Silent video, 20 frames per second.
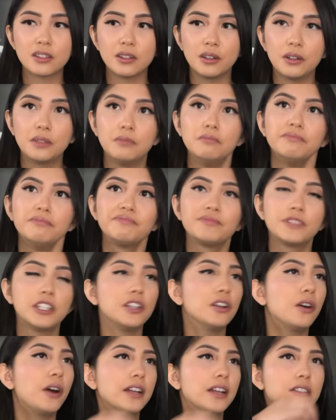So,
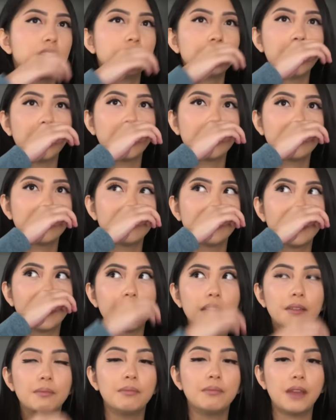you know, I took kind of
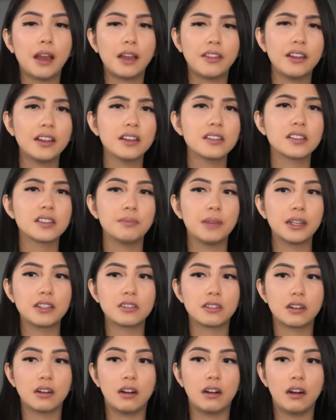like, I think a
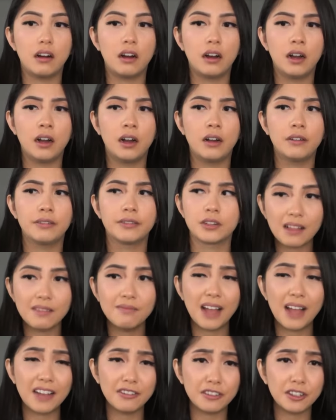semester off
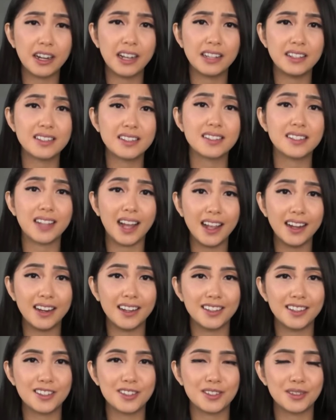after I
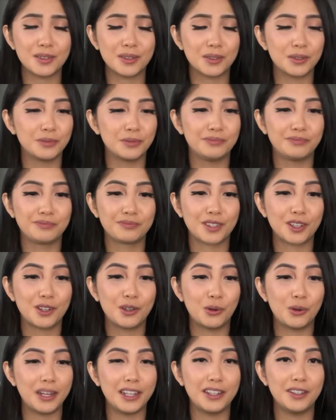decided to
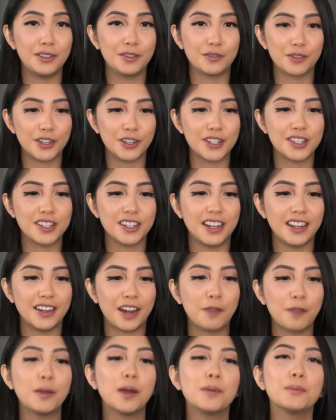quit university.
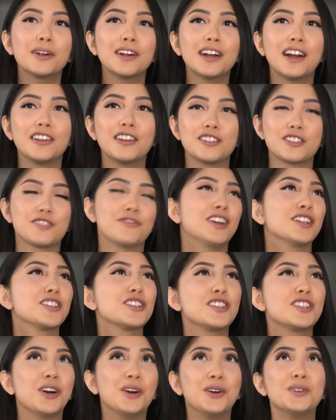And I remember I just
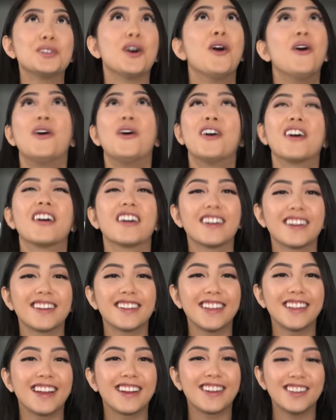felt so
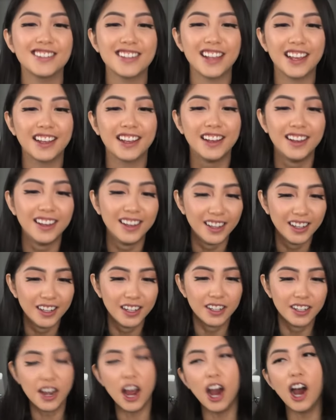torn. Like, I was like,
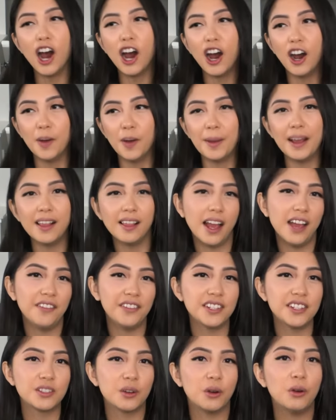no, my
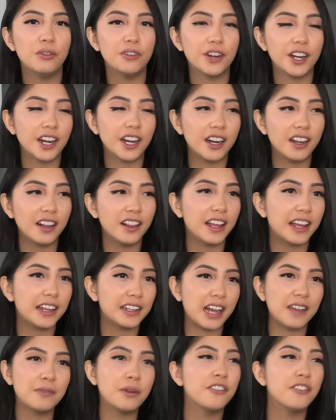life is over.
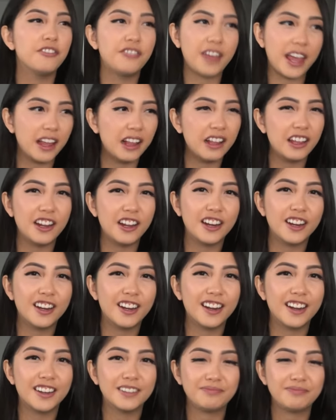Like, I'm a
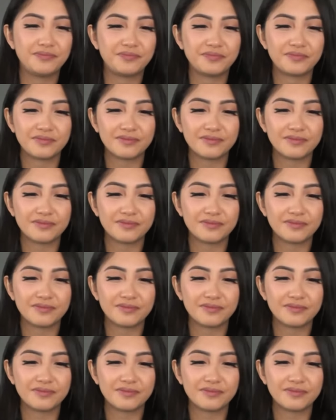failure.